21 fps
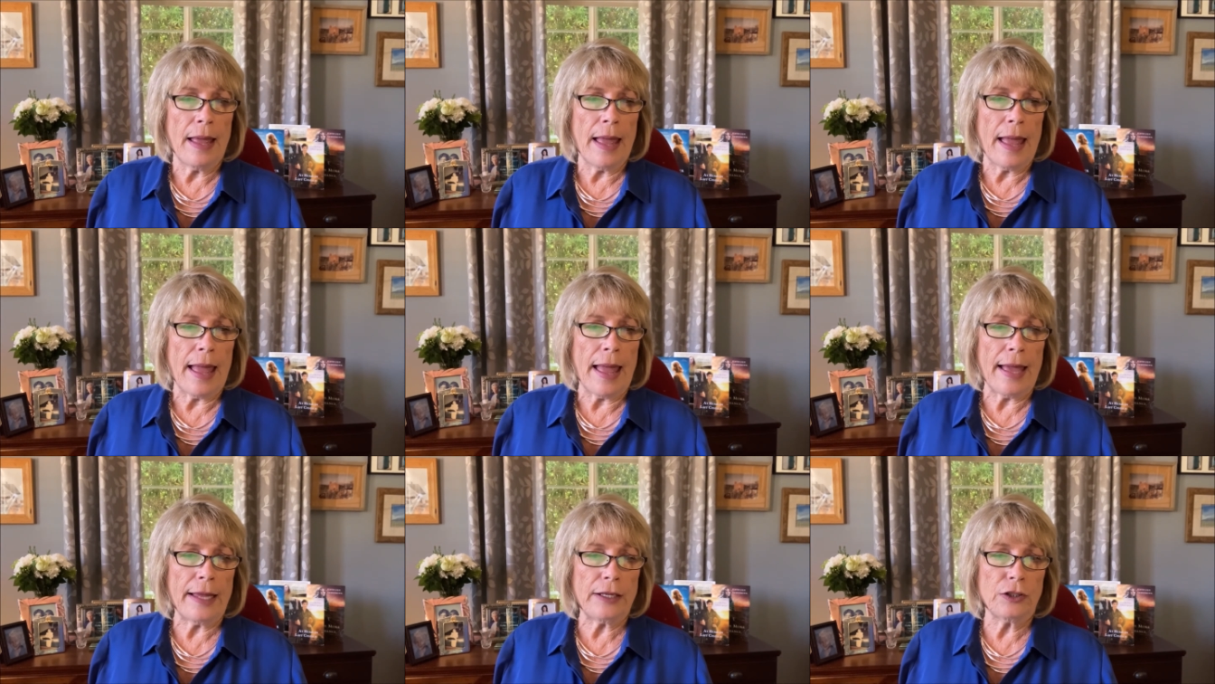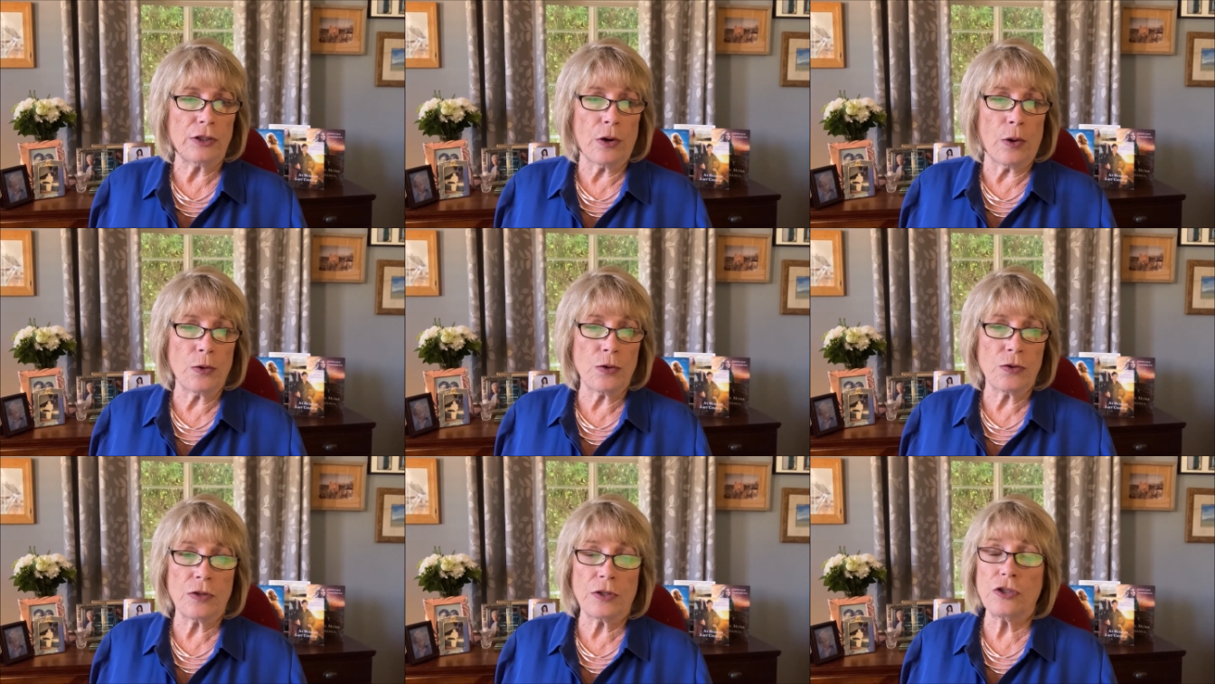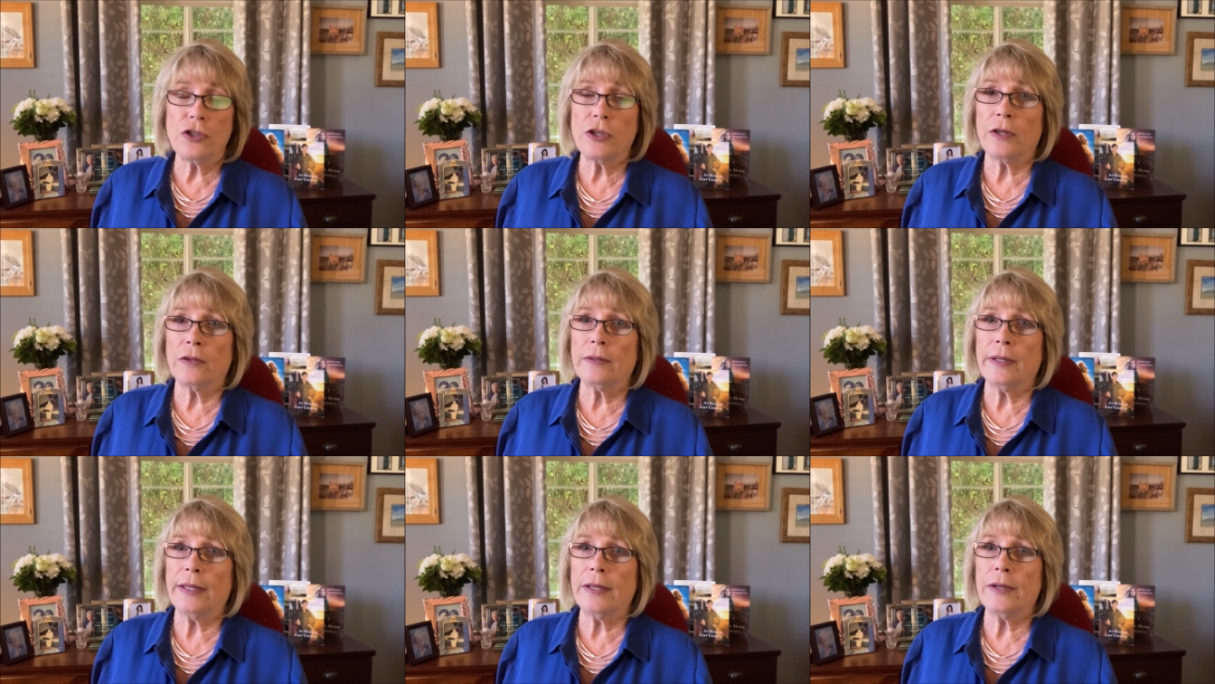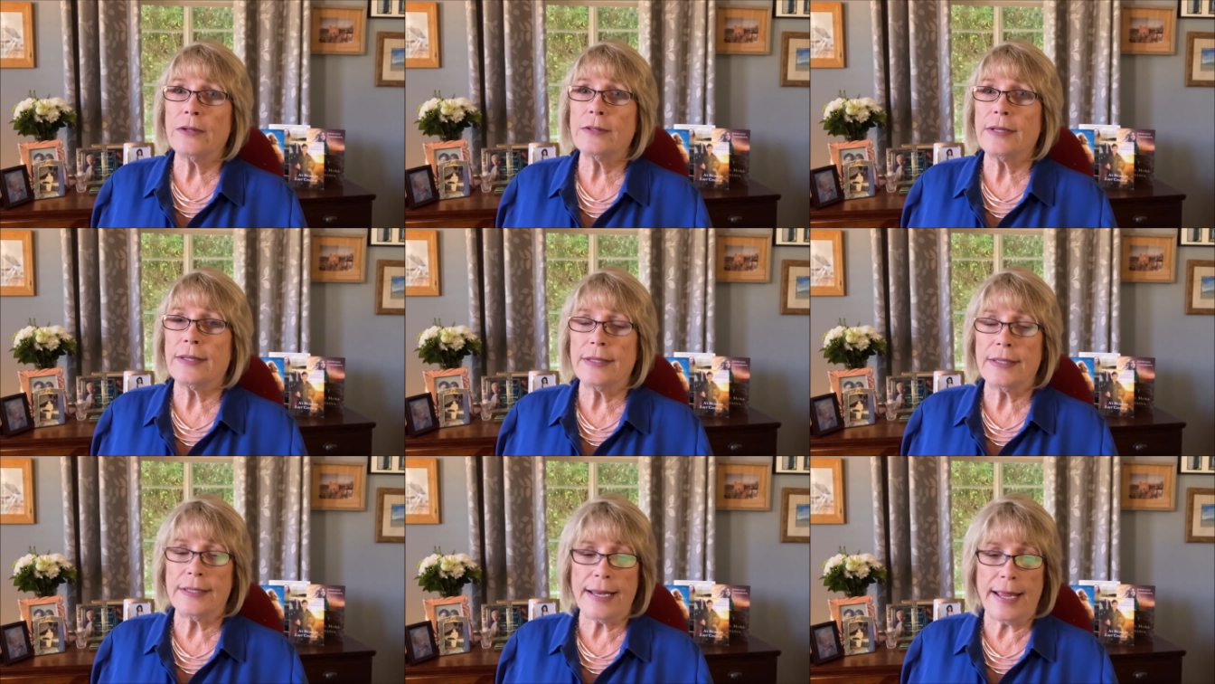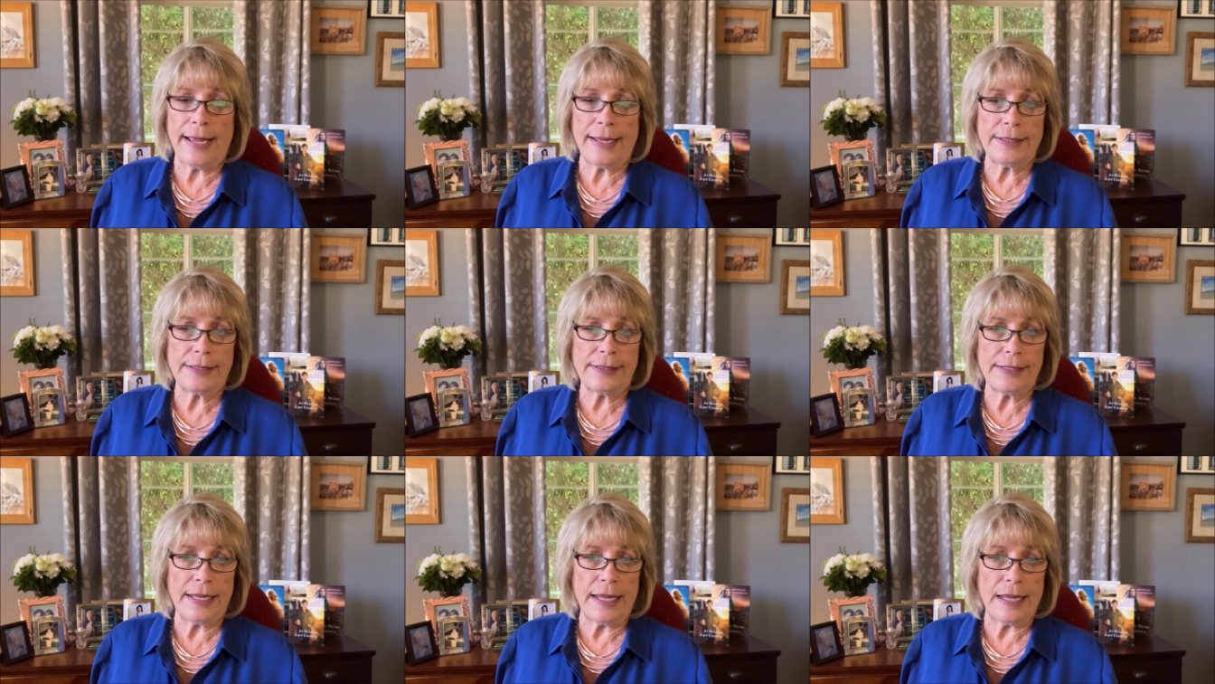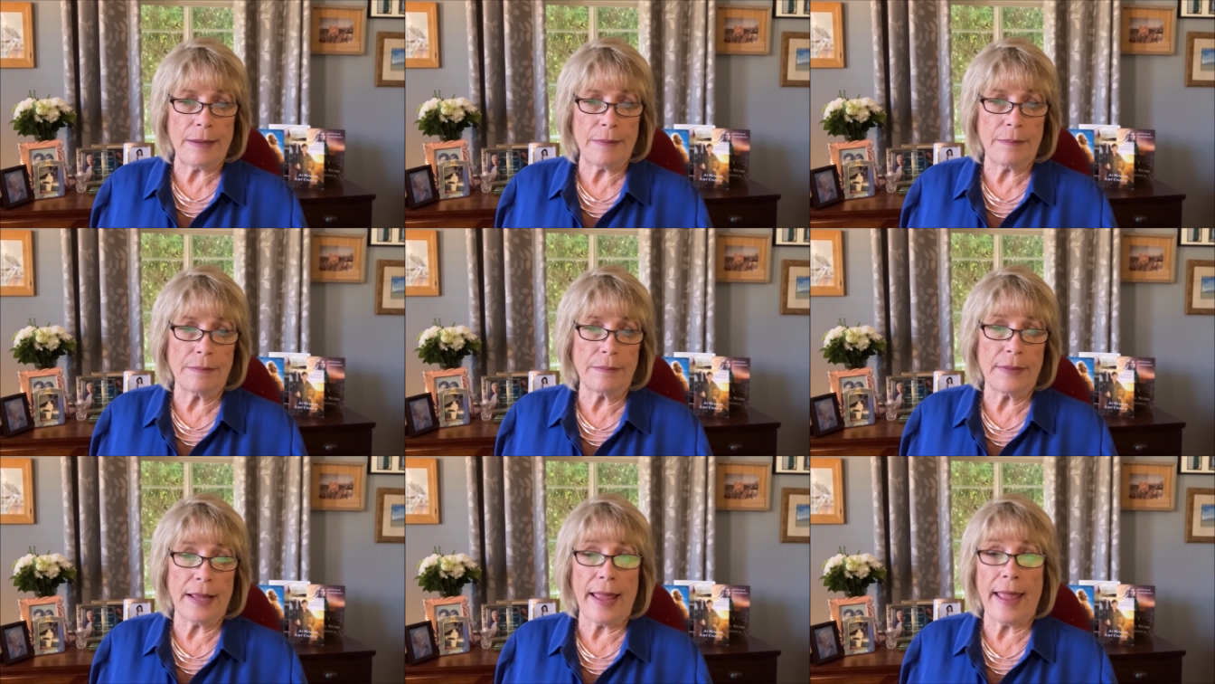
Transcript: and coach the cheerleaders and the dance team,